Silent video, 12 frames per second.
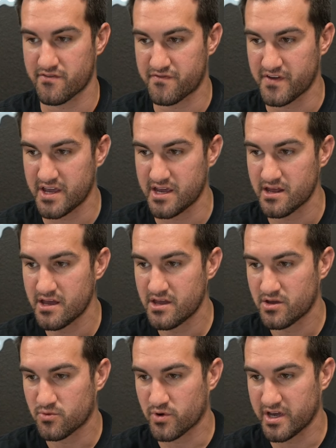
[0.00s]
feet,
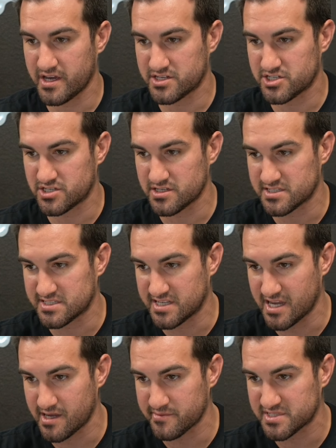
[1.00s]
which
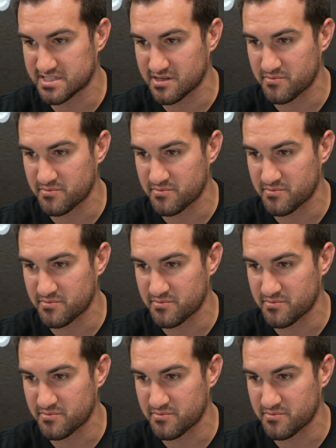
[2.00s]
seems to